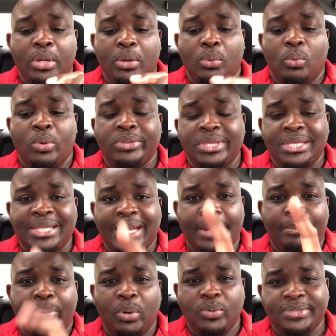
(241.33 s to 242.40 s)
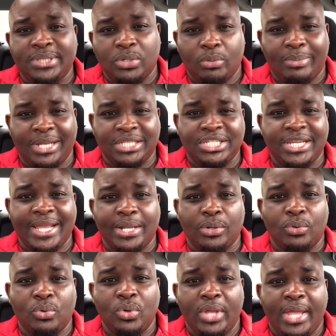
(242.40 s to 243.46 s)
One thing that I posted on my
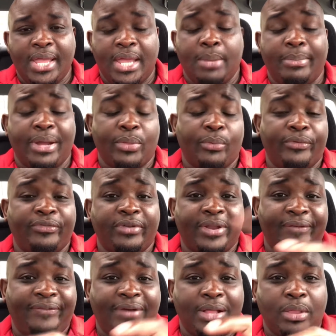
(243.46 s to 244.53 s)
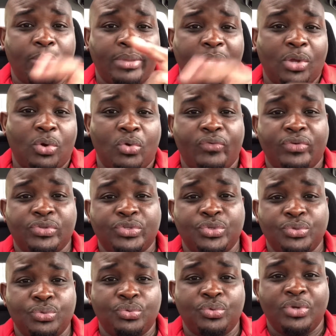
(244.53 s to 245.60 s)
channel, and by the way, if you're not following me, go over
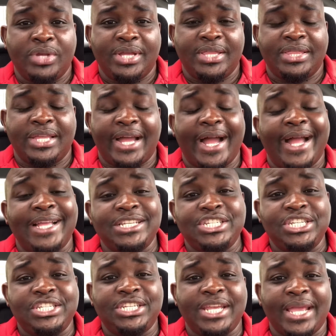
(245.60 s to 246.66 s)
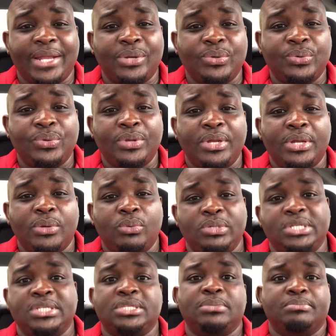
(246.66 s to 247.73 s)
to the IG channel,
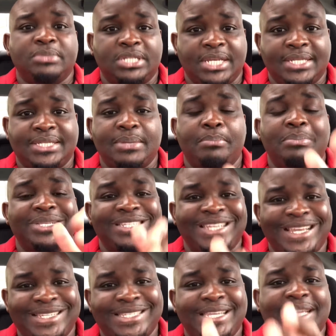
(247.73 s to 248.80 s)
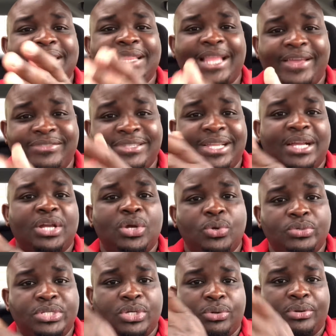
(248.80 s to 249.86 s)
which is just Majestic Lifestyle
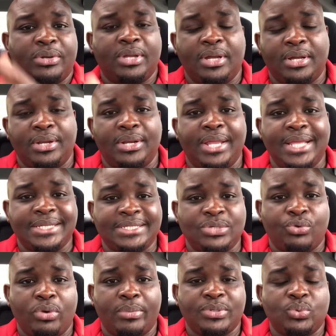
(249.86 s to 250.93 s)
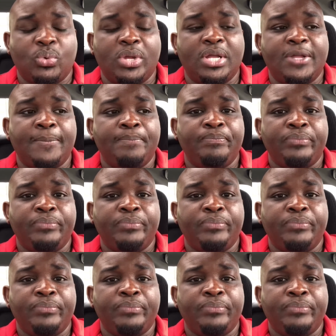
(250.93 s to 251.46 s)
Coaching on Instagram as well.